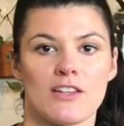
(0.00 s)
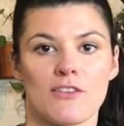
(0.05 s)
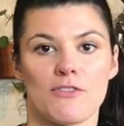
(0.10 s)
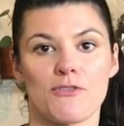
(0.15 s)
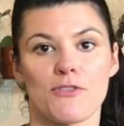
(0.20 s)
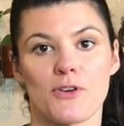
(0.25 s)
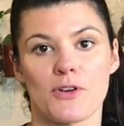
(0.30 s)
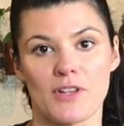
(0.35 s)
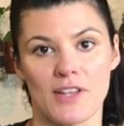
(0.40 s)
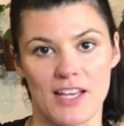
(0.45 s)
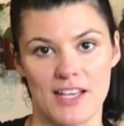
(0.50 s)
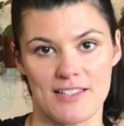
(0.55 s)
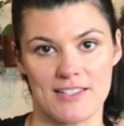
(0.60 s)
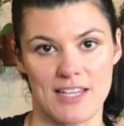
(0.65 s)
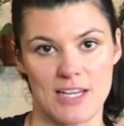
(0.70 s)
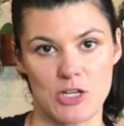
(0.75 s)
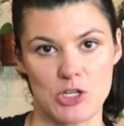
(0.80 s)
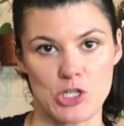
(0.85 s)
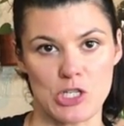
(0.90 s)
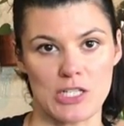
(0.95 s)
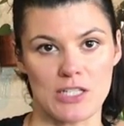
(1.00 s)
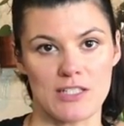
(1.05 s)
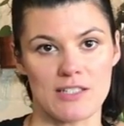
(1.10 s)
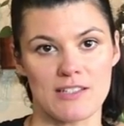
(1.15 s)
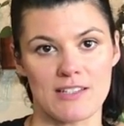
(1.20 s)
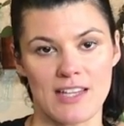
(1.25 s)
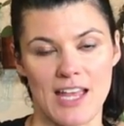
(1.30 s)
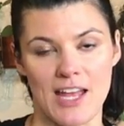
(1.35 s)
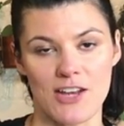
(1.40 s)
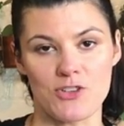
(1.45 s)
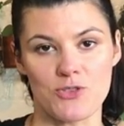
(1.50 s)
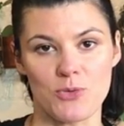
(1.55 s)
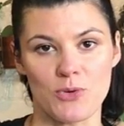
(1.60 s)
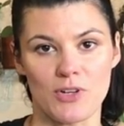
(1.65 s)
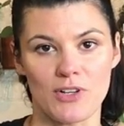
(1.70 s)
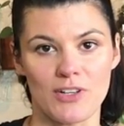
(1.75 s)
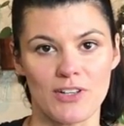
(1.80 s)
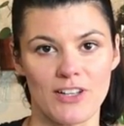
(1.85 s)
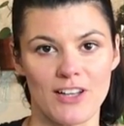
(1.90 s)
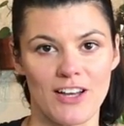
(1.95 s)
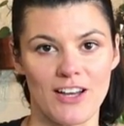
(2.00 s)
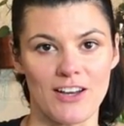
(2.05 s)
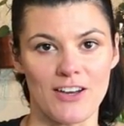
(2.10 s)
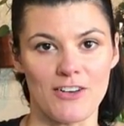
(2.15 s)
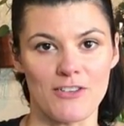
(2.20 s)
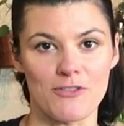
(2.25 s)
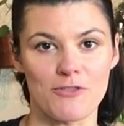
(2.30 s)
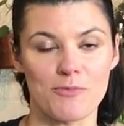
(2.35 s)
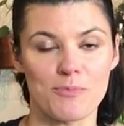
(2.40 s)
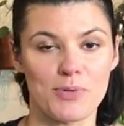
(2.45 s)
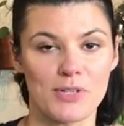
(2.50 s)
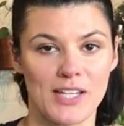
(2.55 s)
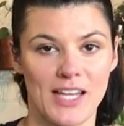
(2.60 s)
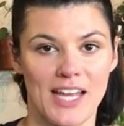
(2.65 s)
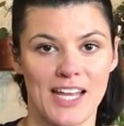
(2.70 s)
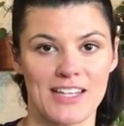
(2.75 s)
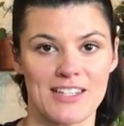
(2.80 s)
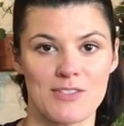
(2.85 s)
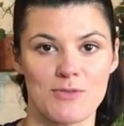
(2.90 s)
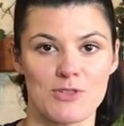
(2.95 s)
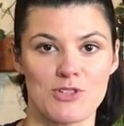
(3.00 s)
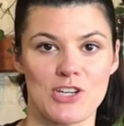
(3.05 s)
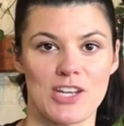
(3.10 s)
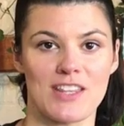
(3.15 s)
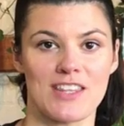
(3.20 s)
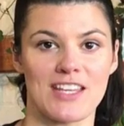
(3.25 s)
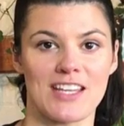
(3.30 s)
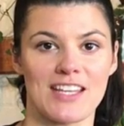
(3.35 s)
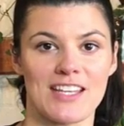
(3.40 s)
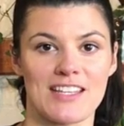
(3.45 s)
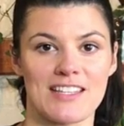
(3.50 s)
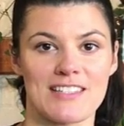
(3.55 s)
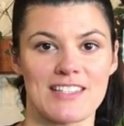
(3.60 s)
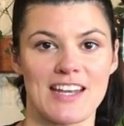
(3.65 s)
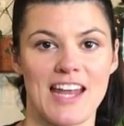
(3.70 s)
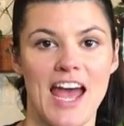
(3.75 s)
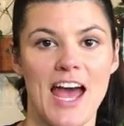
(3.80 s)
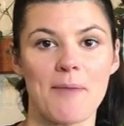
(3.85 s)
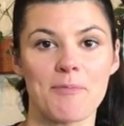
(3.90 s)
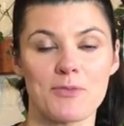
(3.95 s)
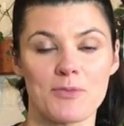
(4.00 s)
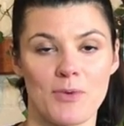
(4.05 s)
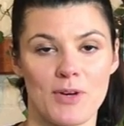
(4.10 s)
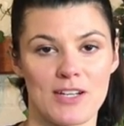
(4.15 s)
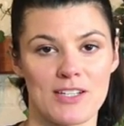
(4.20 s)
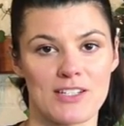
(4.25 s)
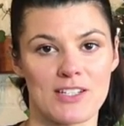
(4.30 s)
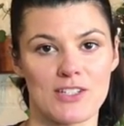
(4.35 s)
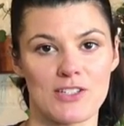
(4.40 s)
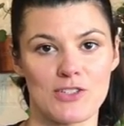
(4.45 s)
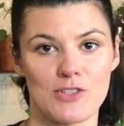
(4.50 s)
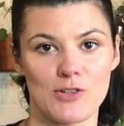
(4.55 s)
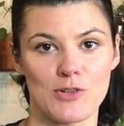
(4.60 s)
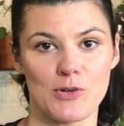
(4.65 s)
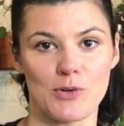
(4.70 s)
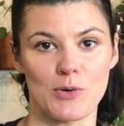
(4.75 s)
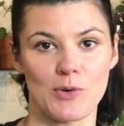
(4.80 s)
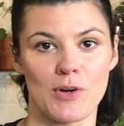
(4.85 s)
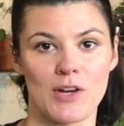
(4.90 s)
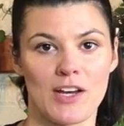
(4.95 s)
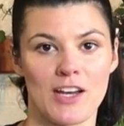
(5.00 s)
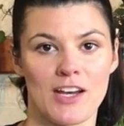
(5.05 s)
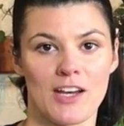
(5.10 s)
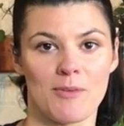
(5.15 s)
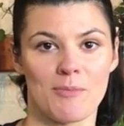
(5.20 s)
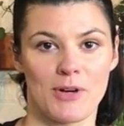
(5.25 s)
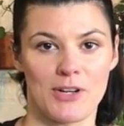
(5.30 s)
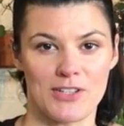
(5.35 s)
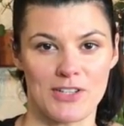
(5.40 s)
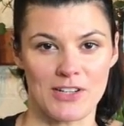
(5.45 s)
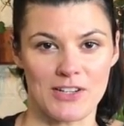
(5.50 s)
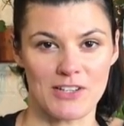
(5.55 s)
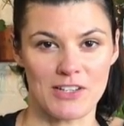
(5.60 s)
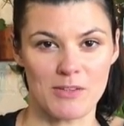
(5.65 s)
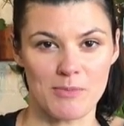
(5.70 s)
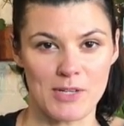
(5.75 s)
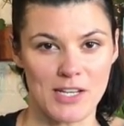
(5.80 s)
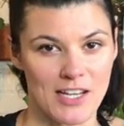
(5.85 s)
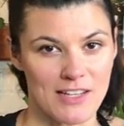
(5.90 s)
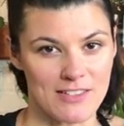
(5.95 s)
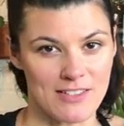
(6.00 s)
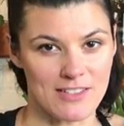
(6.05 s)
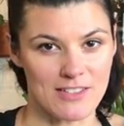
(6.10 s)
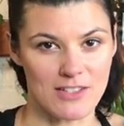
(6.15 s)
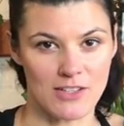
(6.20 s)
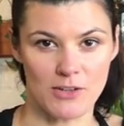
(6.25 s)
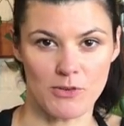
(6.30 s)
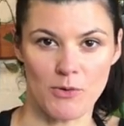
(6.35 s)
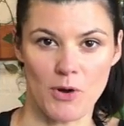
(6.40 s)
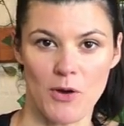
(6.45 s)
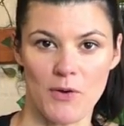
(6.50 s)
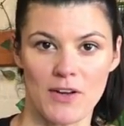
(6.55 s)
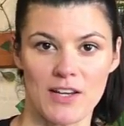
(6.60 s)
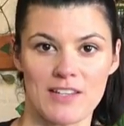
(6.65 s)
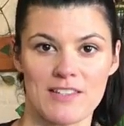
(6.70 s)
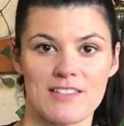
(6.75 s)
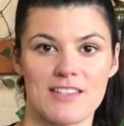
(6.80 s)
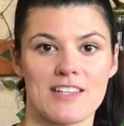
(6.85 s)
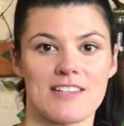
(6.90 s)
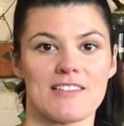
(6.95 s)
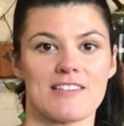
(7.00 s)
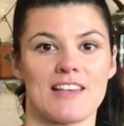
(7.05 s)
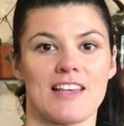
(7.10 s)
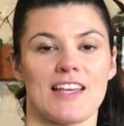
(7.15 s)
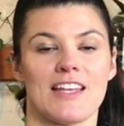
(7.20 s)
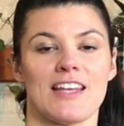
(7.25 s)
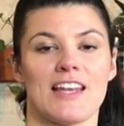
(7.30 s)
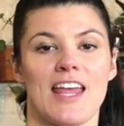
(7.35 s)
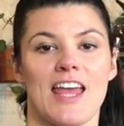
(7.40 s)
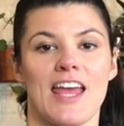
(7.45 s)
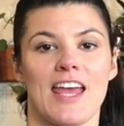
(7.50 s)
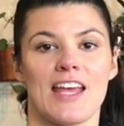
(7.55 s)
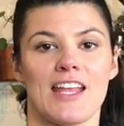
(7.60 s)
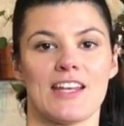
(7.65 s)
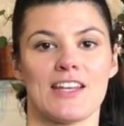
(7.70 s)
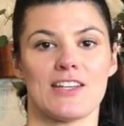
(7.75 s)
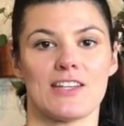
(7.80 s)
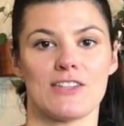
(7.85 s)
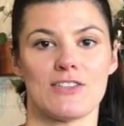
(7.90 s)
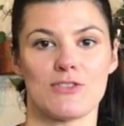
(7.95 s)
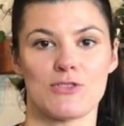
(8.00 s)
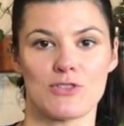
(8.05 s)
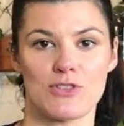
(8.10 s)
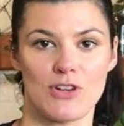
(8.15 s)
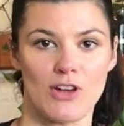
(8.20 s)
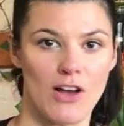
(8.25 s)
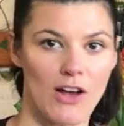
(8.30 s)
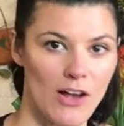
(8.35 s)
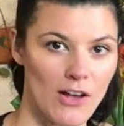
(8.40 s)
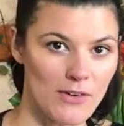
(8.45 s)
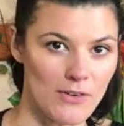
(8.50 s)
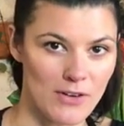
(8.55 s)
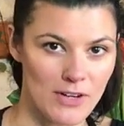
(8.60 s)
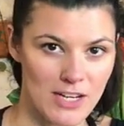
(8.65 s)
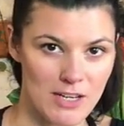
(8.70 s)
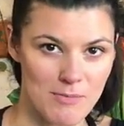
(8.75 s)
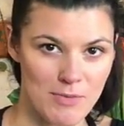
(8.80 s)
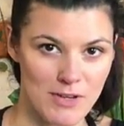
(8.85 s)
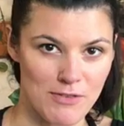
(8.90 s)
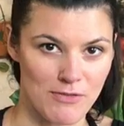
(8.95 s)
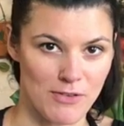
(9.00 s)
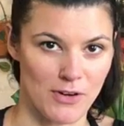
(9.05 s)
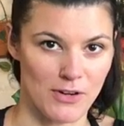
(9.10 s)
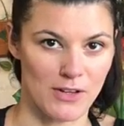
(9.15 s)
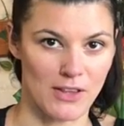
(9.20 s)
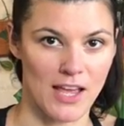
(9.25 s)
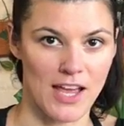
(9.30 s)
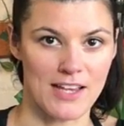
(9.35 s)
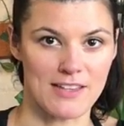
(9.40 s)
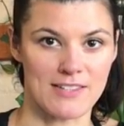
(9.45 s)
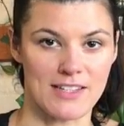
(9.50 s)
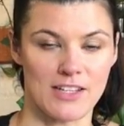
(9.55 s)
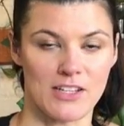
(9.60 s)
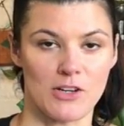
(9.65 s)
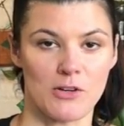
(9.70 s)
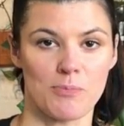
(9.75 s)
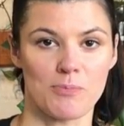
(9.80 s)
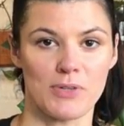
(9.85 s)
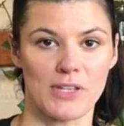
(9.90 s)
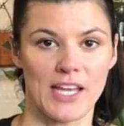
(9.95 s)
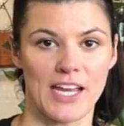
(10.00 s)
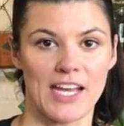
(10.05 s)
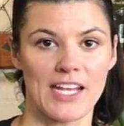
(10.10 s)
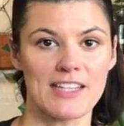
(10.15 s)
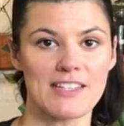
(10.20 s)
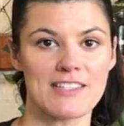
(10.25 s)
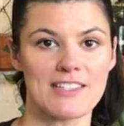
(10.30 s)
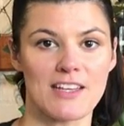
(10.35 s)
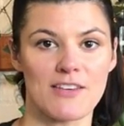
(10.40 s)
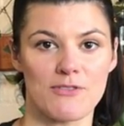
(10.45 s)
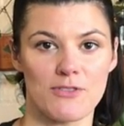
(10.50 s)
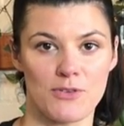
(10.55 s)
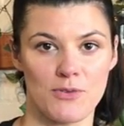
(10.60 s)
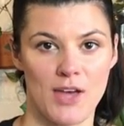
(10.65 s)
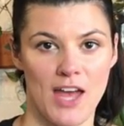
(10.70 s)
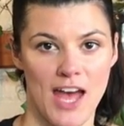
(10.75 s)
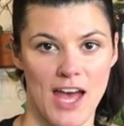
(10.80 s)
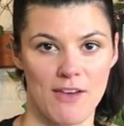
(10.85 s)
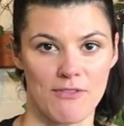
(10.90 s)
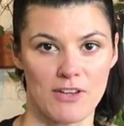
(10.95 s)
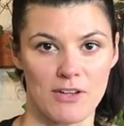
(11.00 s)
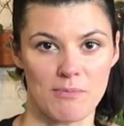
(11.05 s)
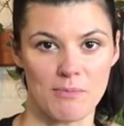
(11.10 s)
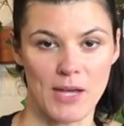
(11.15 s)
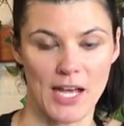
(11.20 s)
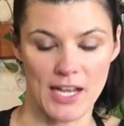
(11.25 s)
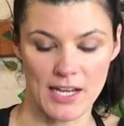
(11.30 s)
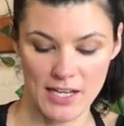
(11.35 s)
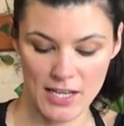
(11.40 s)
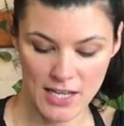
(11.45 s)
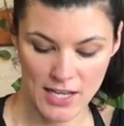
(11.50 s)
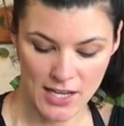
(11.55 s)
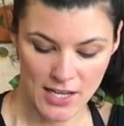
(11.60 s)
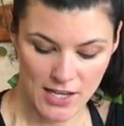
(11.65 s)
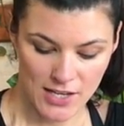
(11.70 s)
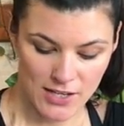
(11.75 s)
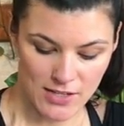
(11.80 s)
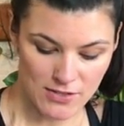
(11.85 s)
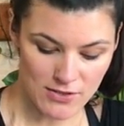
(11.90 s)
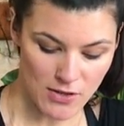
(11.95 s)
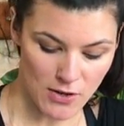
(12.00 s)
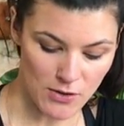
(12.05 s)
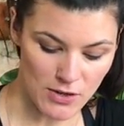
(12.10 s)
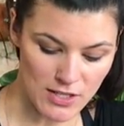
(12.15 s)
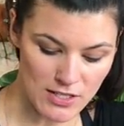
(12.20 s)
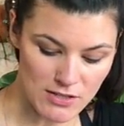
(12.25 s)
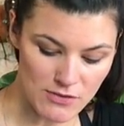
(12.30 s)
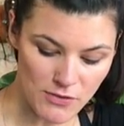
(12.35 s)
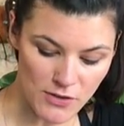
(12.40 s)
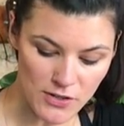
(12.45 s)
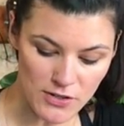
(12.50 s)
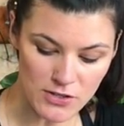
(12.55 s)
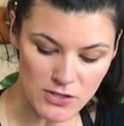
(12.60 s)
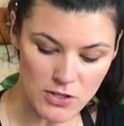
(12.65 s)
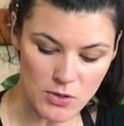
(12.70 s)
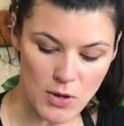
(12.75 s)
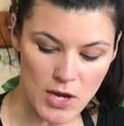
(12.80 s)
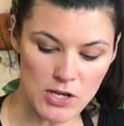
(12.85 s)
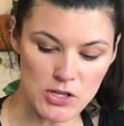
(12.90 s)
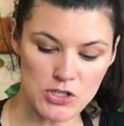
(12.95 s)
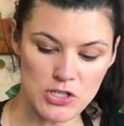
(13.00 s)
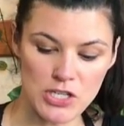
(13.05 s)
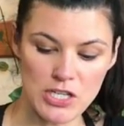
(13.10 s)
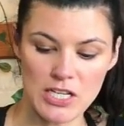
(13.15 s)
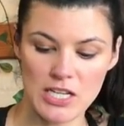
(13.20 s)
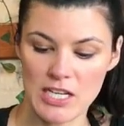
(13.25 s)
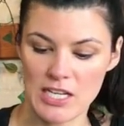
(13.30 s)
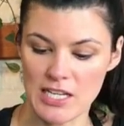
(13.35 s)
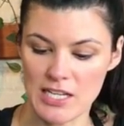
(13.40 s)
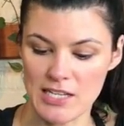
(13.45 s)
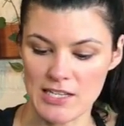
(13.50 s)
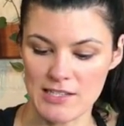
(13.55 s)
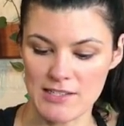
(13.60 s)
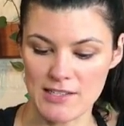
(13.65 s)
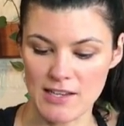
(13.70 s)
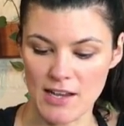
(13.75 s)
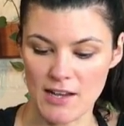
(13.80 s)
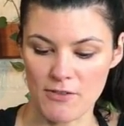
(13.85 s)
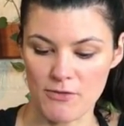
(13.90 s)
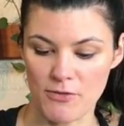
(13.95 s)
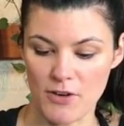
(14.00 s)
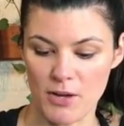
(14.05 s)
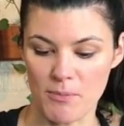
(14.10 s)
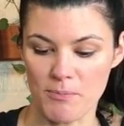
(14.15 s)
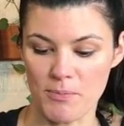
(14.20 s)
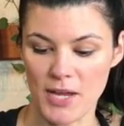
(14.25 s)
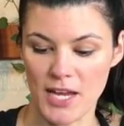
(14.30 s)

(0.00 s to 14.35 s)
the fertilization schedule of plants, which I think is an apt one to do, particularly because it's the growing season and you should already be fertilizing your plants if you haven't been. So this first question is from